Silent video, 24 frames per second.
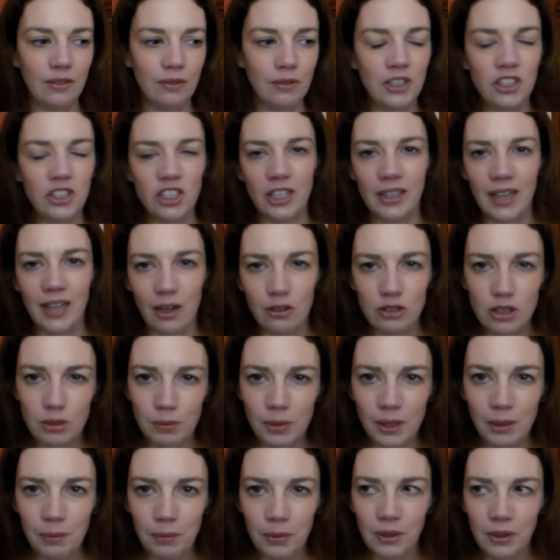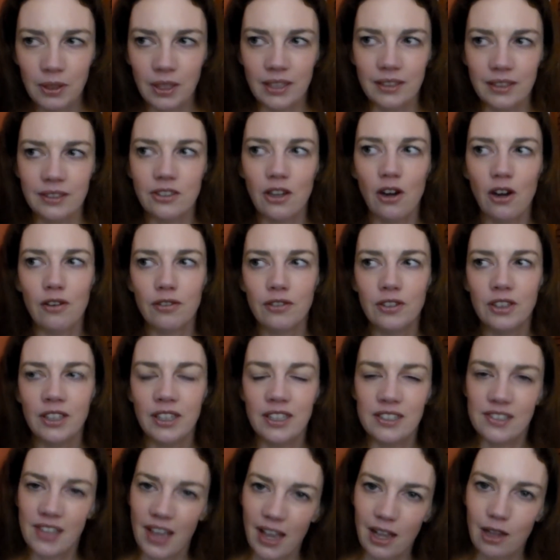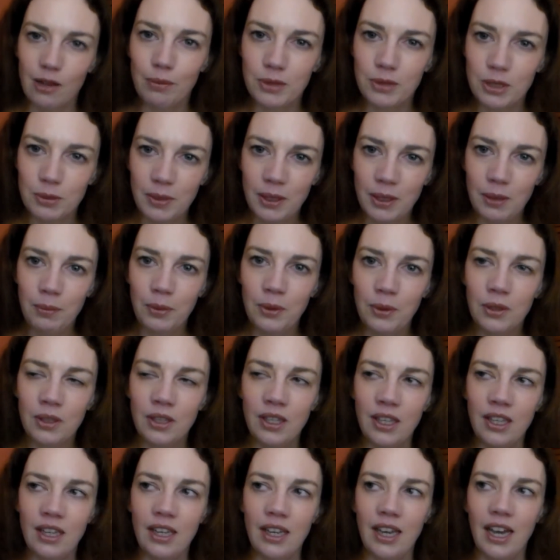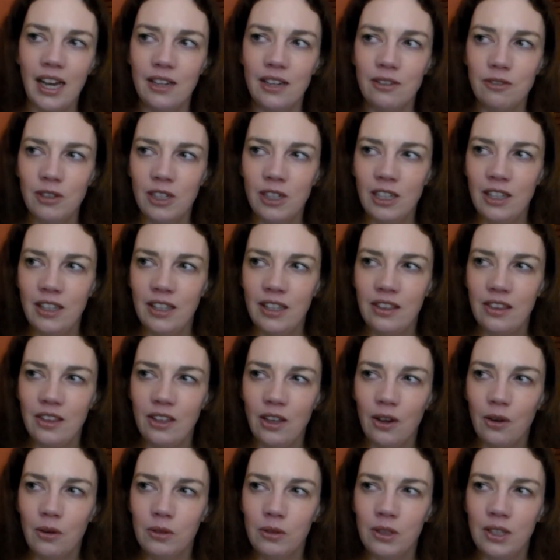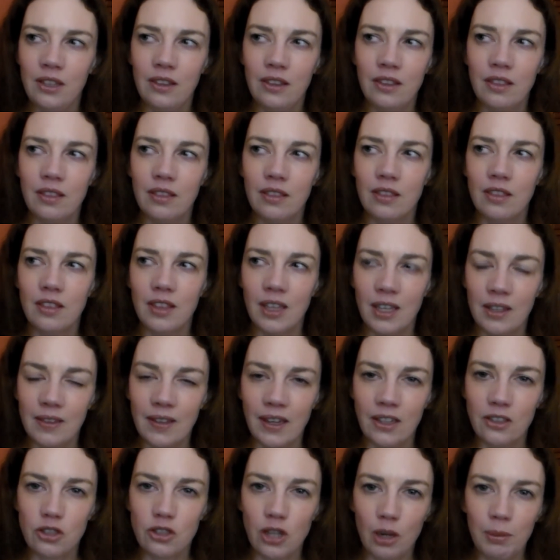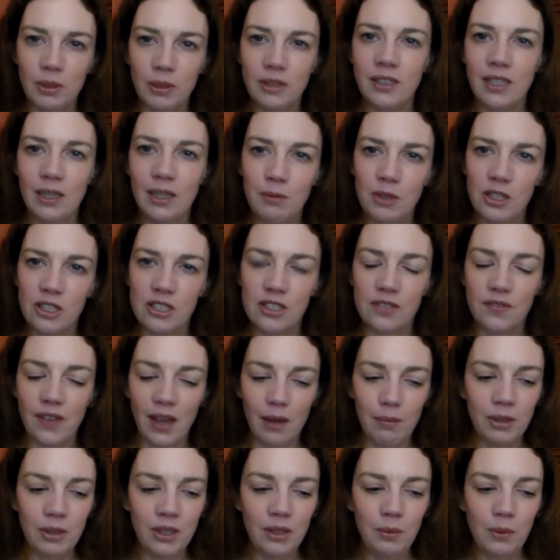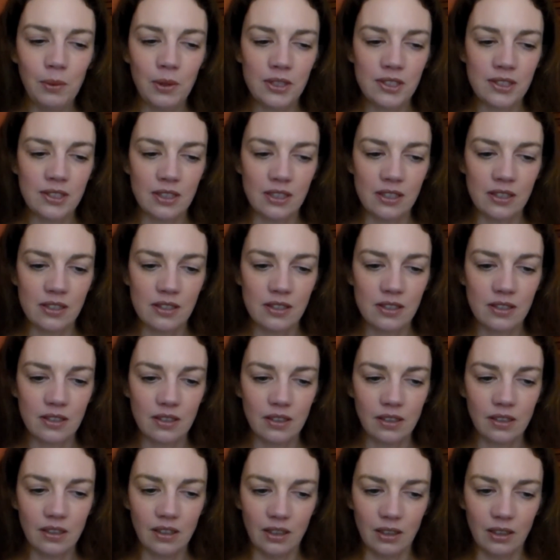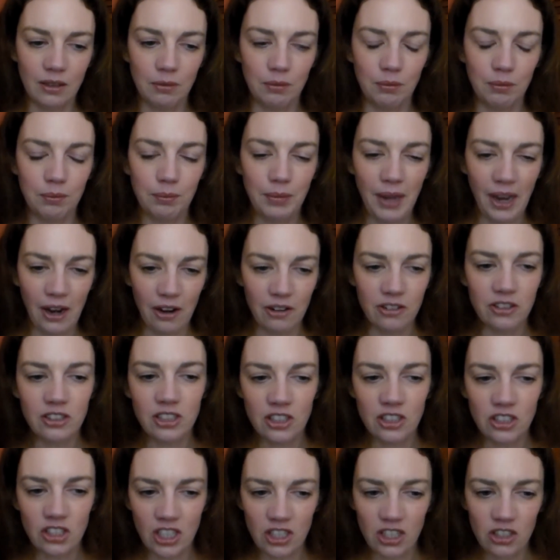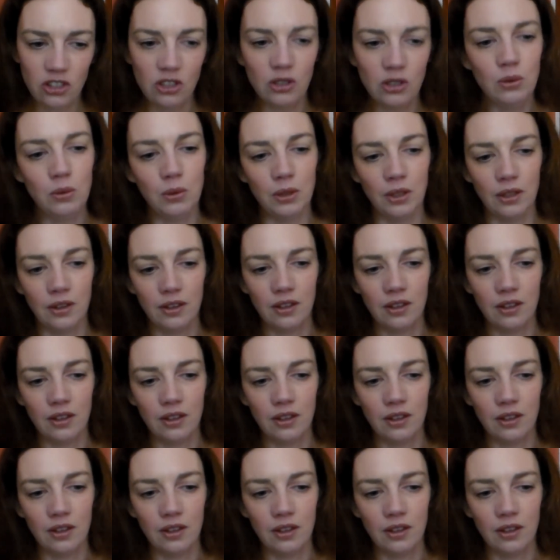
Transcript: reaching out to people and offering his help to people, and really the only thing that troubled him and his family was this parentage issue